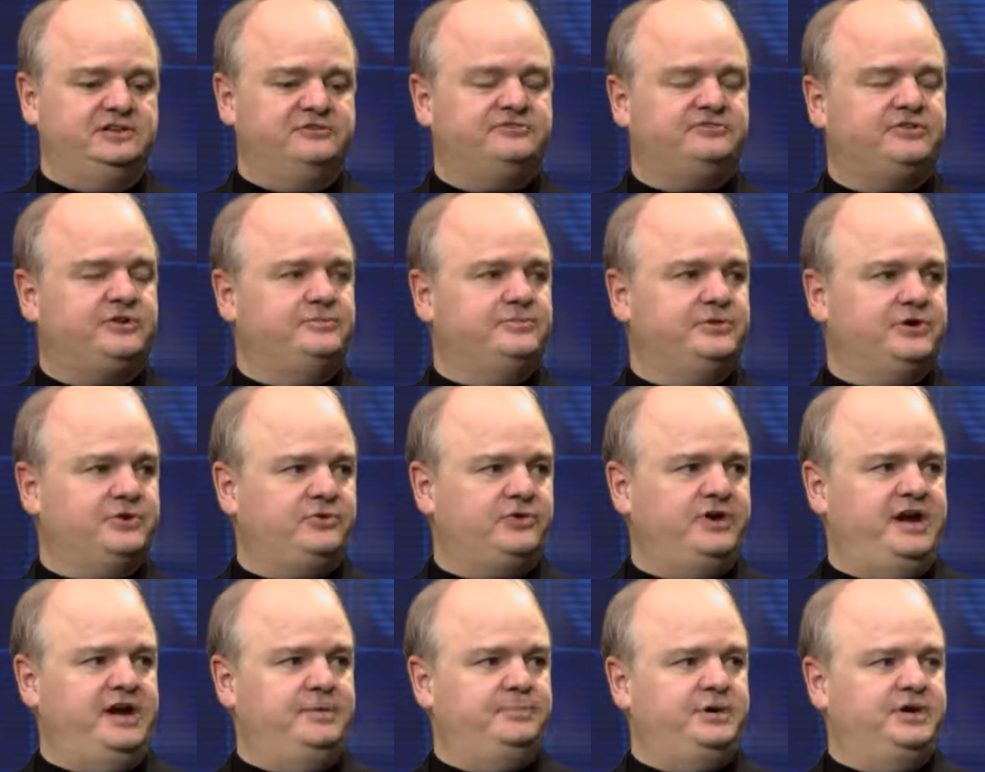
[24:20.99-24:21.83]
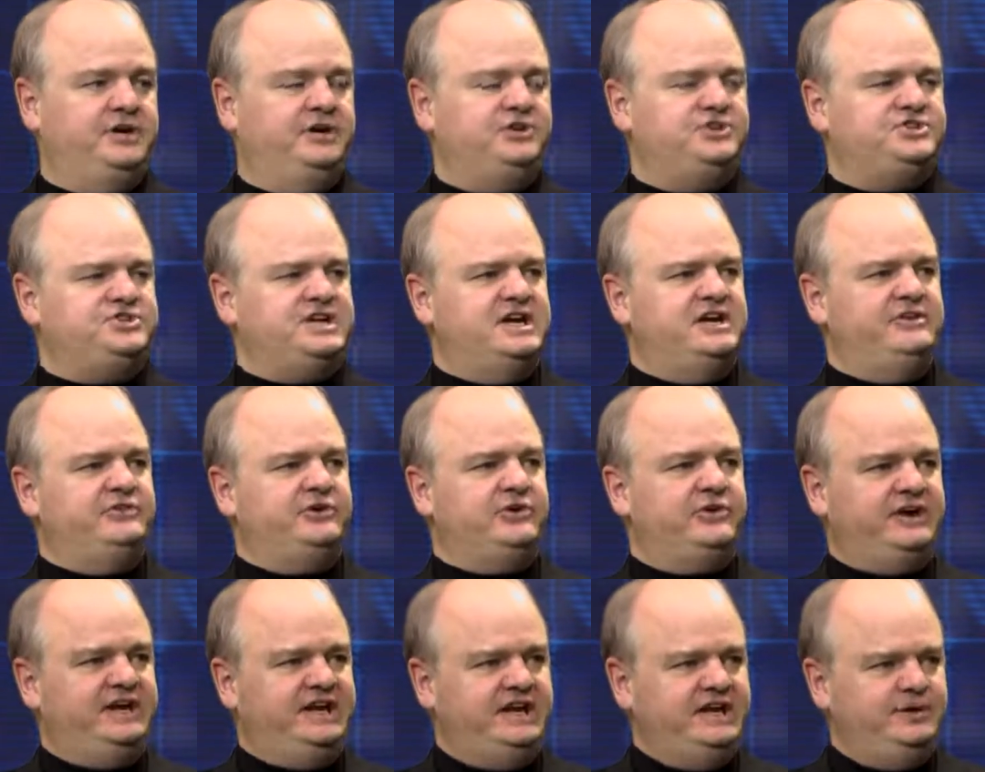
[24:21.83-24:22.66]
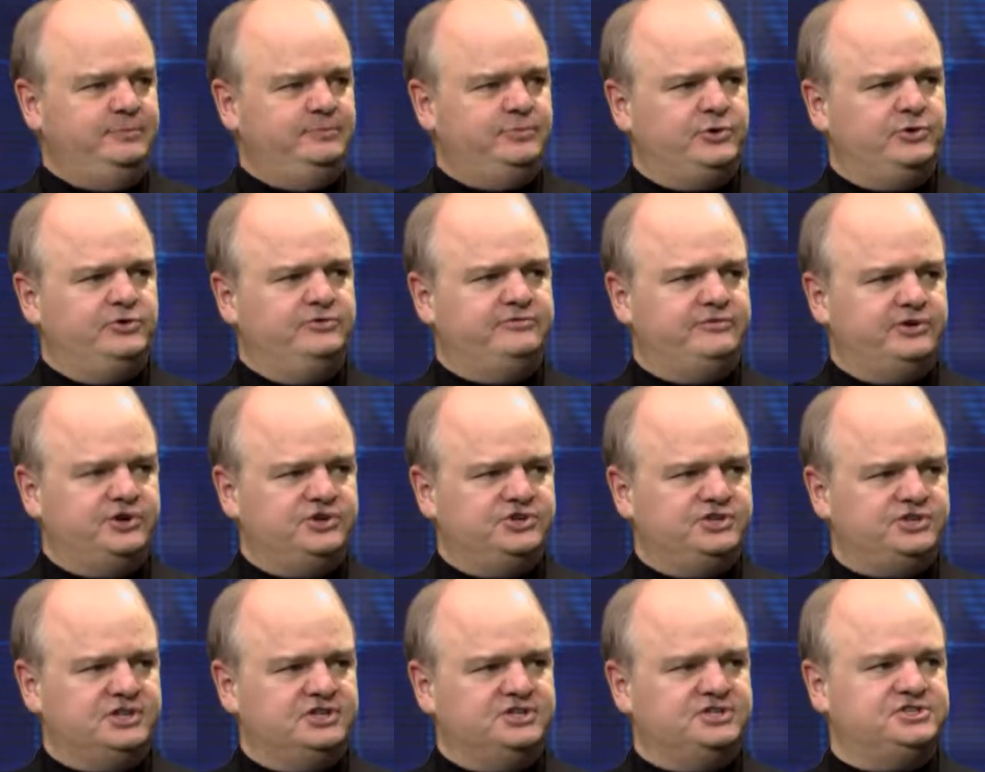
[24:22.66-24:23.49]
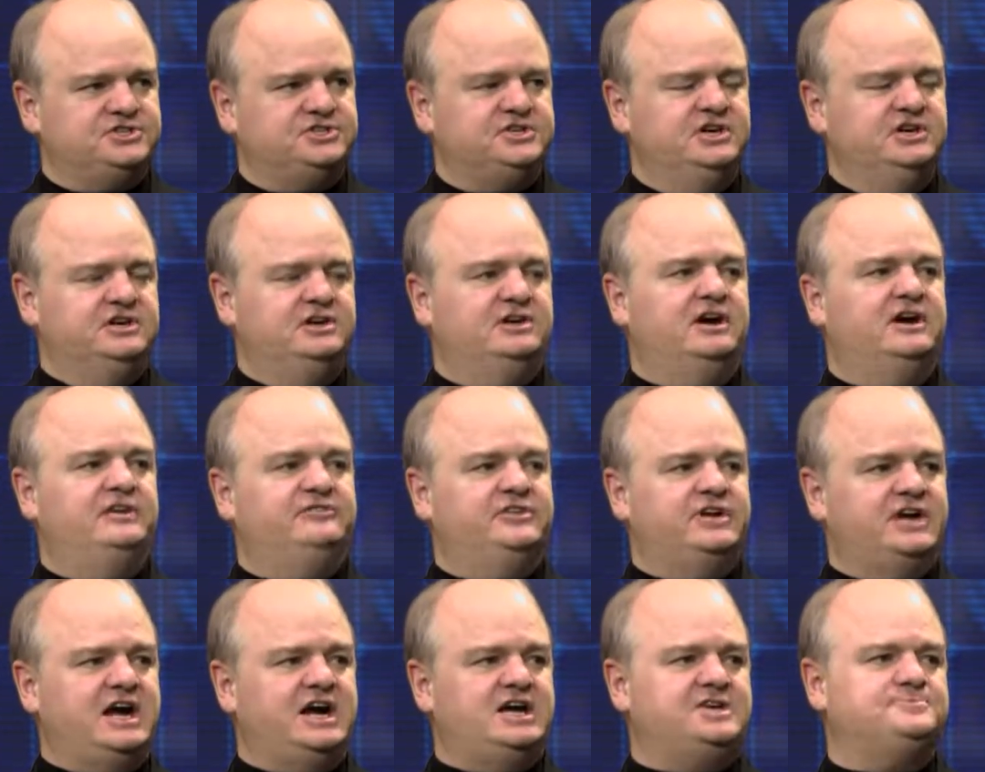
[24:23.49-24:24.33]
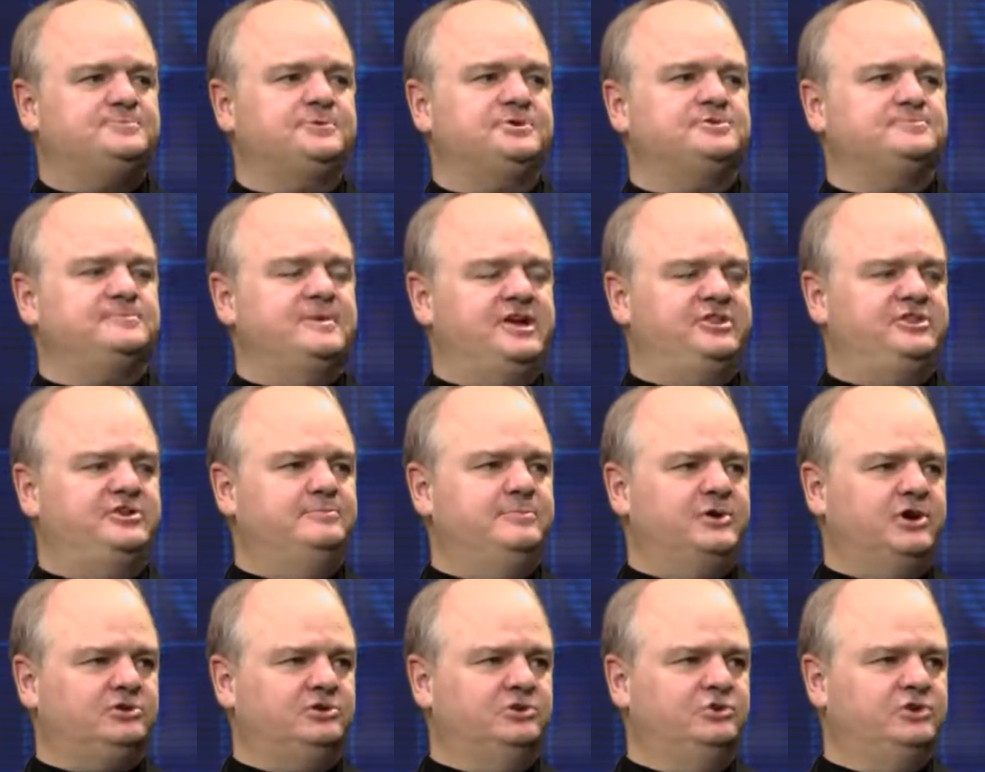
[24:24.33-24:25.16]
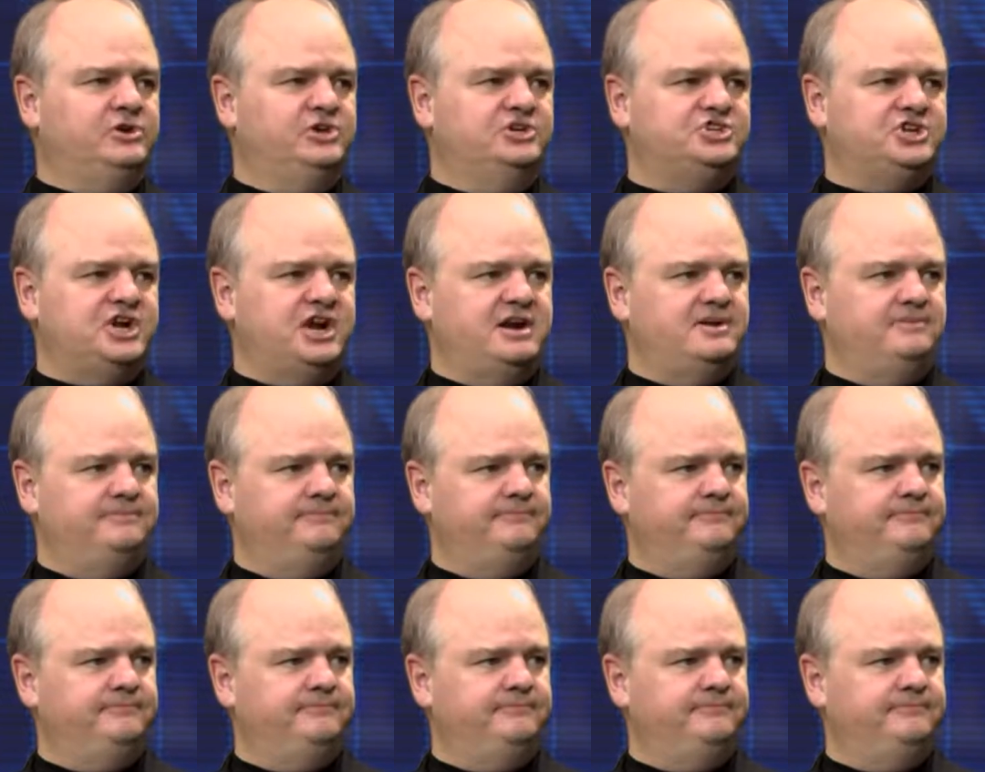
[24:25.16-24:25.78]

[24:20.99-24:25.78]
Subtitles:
from the Greek. But you're saying there are Hebrew versions of the Gospels, Matthew, Mark, Luke, and John.